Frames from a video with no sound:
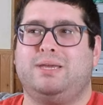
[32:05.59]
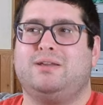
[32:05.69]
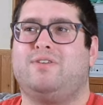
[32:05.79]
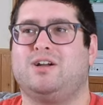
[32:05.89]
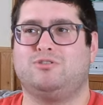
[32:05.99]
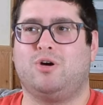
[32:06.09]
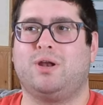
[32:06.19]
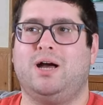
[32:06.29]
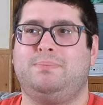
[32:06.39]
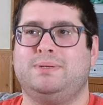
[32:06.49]
a fucking grown
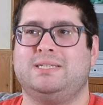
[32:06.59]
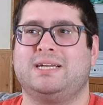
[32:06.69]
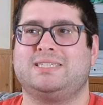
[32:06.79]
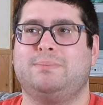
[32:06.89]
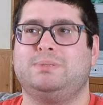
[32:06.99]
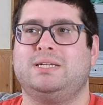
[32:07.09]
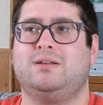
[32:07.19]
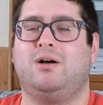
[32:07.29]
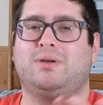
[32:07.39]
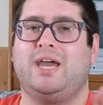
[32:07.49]
up and accepting.
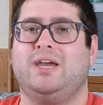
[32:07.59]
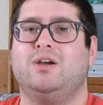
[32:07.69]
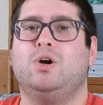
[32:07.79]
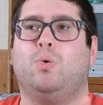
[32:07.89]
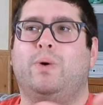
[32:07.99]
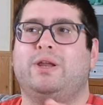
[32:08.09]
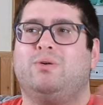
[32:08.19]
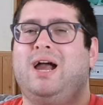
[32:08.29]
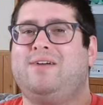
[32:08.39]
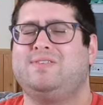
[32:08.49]
Okay, we don't
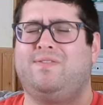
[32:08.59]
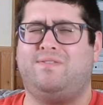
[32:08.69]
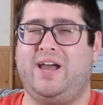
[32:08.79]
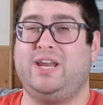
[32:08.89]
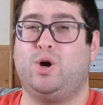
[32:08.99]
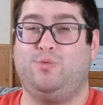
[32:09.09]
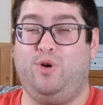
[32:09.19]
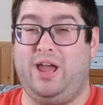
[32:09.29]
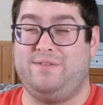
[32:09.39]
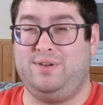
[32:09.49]
have to fight over
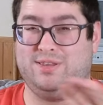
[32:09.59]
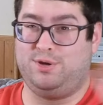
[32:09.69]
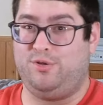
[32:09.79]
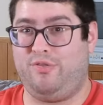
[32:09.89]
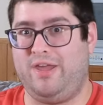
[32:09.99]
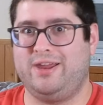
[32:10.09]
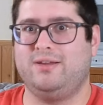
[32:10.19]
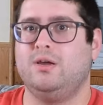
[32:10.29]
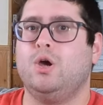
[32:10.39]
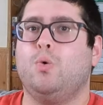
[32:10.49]
every little thing.
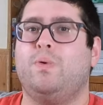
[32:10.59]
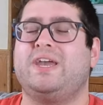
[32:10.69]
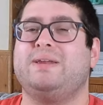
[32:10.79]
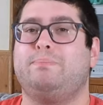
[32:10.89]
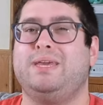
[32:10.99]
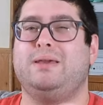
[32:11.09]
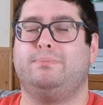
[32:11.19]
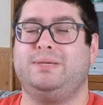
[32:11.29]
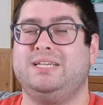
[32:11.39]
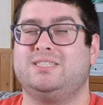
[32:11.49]
We can be at
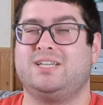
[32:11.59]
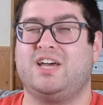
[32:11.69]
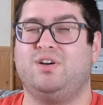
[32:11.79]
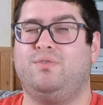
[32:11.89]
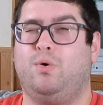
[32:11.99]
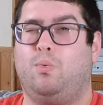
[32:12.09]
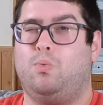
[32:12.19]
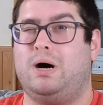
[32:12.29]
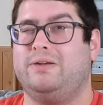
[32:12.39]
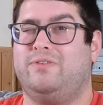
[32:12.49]
peace together for
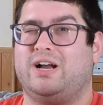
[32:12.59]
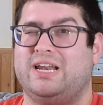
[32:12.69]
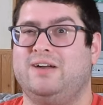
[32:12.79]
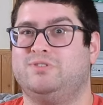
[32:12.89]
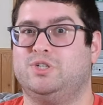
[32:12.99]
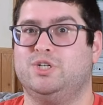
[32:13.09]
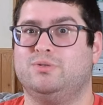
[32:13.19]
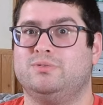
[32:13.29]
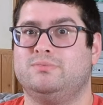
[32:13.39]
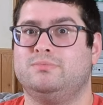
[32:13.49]
one fucking
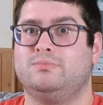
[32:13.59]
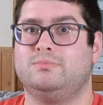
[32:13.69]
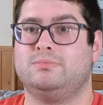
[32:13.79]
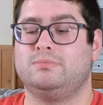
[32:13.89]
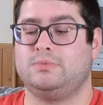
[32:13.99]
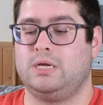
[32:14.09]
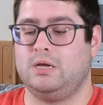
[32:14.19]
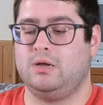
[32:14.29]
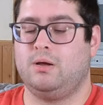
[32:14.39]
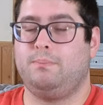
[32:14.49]
afternoon.
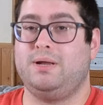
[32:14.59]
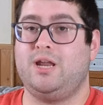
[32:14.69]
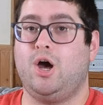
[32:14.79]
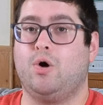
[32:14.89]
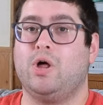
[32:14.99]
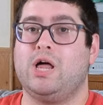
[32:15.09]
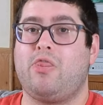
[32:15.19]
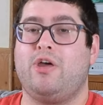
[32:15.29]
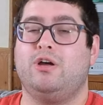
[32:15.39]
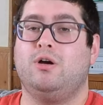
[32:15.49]
But no,
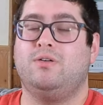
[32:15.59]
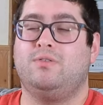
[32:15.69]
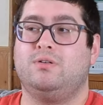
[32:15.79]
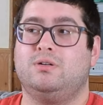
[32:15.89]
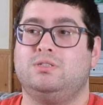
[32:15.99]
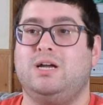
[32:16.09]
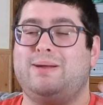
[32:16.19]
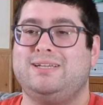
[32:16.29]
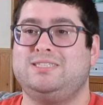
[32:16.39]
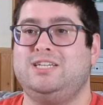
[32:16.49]
the
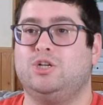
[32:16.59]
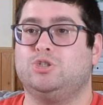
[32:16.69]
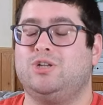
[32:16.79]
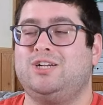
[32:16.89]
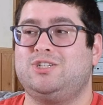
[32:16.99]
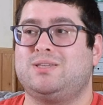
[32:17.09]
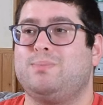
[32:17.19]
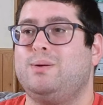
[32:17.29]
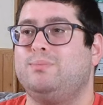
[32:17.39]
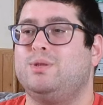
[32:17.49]
dumbass teenagers. Actually, some
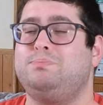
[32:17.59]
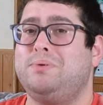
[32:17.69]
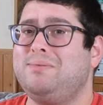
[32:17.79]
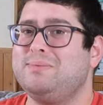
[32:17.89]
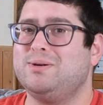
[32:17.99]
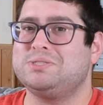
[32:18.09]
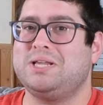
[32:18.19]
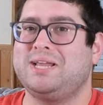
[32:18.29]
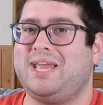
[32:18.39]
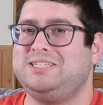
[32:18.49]
of them, they're probably mostly
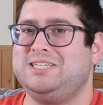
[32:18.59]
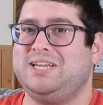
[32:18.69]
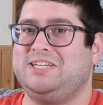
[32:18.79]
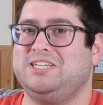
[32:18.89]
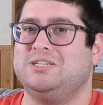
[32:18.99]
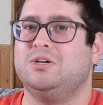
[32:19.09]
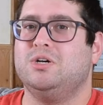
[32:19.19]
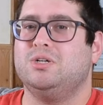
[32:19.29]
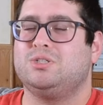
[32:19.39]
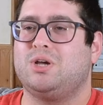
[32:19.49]
like 18, 19.
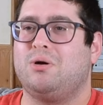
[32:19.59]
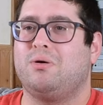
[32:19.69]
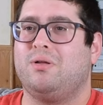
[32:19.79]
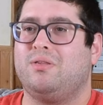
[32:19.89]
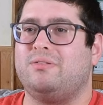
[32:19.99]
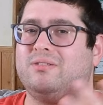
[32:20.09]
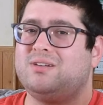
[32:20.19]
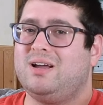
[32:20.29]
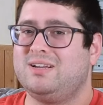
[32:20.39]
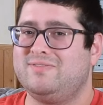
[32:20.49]
So they're
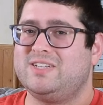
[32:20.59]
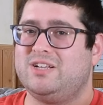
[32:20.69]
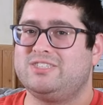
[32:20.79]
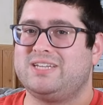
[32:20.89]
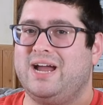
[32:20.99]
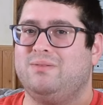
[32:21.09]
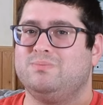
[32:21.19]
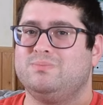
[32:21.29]
kind of adults now.